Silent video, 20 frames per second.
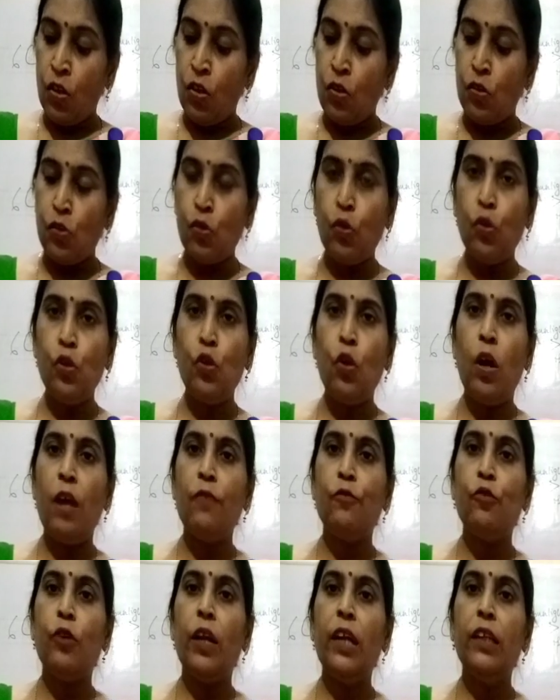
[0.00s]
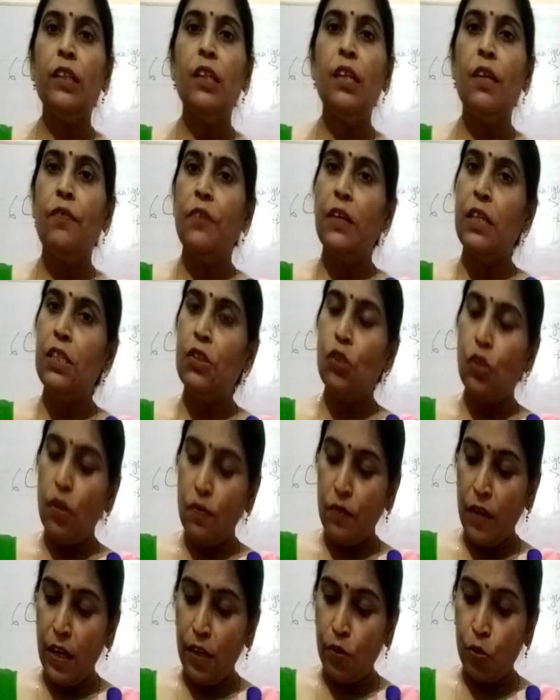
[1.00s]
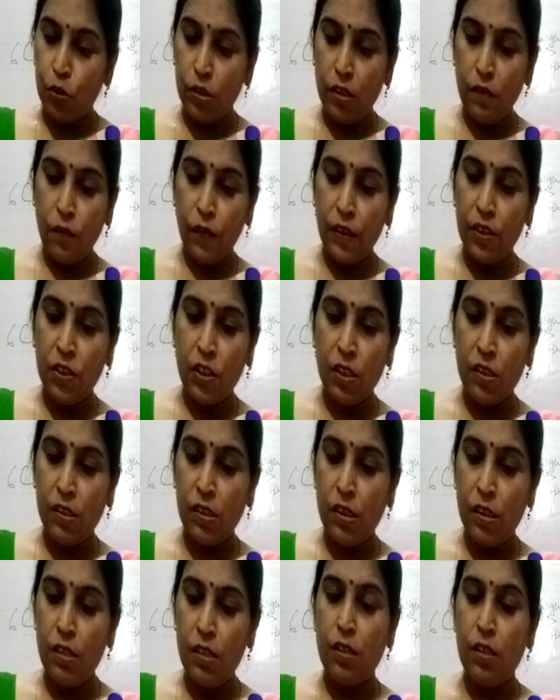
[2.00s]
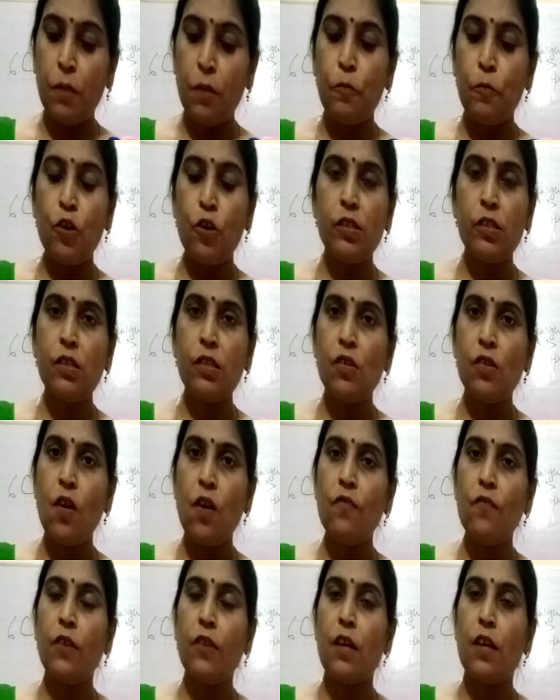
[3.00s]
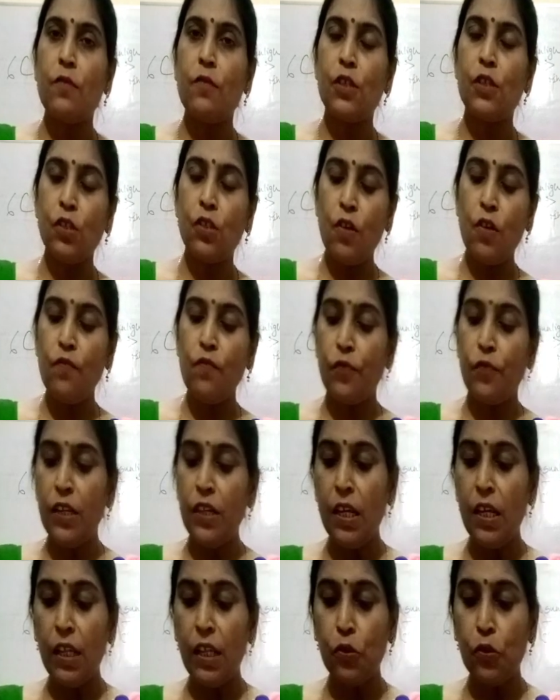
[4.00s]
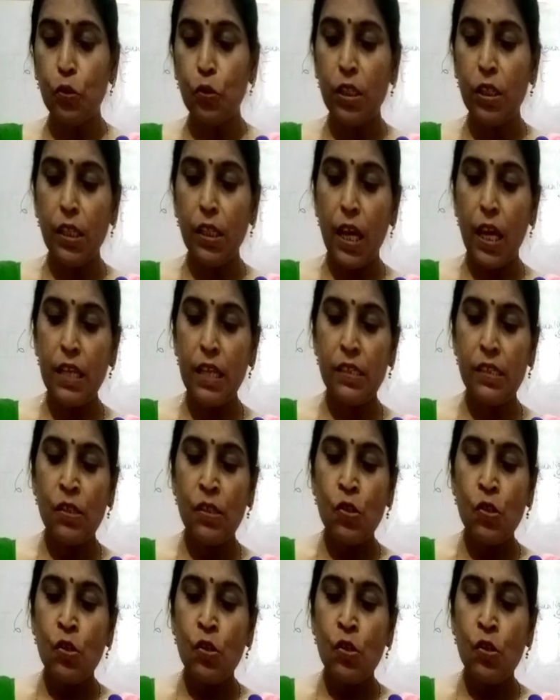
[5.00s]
So you have to write the definition of nitrogen fixation: the process of conversion of free nitrogen gas